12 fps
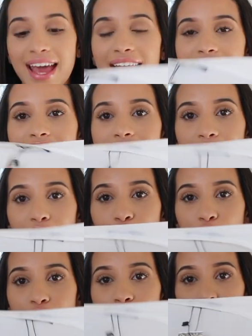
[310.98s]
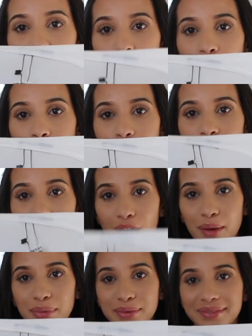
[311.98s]
It's a tie front crop
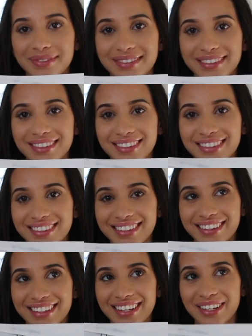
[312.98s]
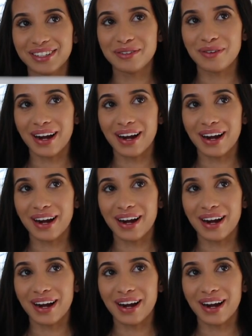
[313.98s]
top. I don't know